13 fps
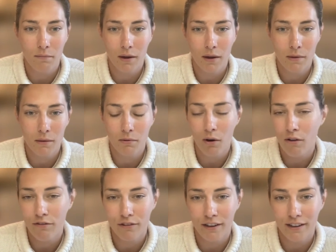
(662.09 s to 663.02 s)
by people
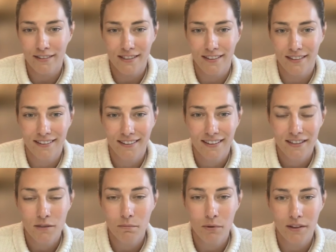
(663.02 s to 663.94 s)
offering to
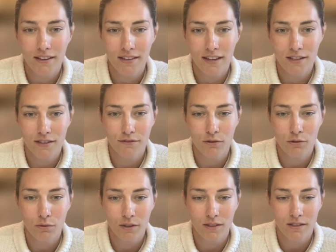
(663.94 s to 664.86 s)
put their data
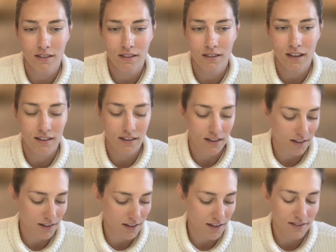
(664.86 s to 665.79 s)
forwards. And I
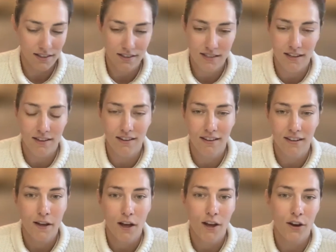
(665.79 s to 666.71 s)
think as it's in a
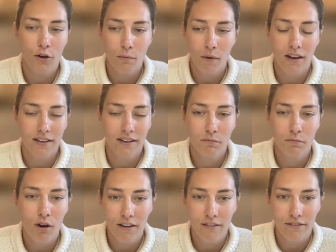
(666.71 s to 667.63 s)
anonymized
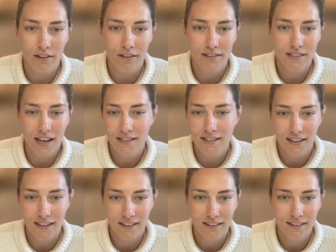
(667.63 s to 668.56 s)
private
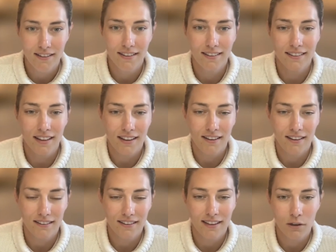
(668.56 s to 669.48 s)
setting,
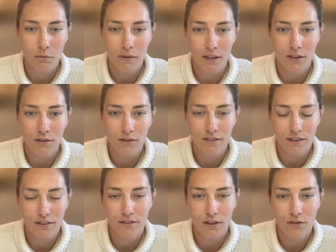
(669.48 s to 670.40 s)
then it'll be used for
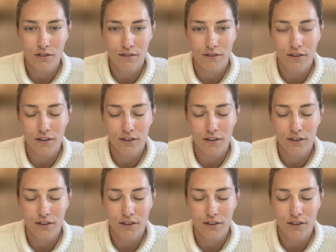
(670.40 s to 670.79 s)
the future for